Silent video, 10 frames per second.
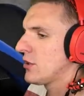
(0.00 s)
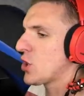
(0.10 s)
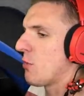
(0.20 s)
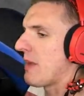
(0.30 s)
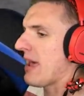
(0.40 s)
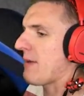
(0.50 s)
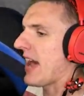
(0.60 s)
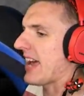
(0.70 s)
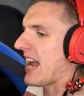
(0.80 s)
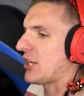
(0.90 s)
So maybe
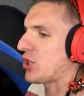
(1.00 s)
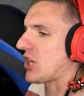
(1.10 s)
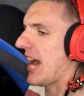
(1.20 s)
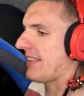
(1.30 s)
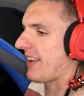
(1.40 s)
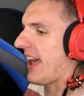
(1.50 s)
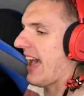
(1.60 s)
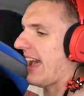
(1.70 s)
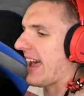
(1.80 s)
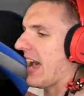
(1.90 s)
I got a shot to
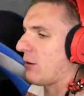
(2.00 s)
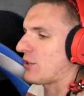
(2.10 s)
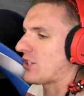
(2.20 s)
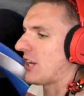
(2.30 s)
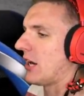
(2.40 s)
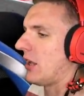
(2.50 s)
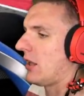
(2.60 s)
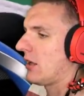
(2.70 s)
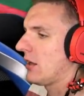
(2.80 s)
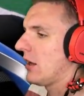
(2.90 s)
hang out still
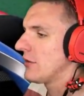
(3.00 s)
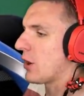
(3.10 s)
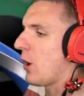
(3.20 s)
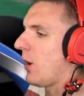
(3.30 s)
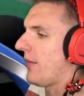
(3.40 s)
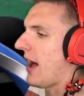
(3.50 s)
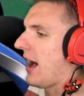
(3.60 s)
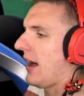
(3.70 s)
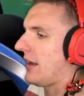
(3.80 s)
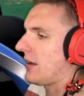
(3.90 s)
to hold
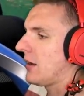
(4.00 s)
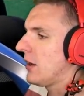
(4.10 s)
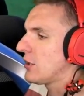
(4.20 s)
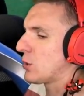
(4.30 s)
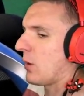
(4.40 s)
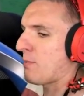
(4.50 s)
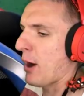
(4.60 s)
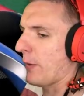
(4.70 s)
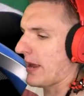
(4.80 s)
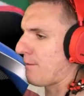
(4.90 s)
on to a
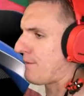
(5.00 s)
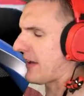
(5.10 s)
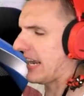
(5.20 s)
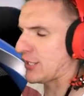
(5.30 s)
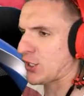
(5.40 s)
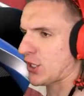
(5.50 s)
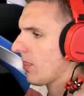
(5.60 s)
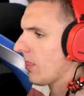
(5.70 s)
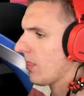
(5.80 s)
podium finish.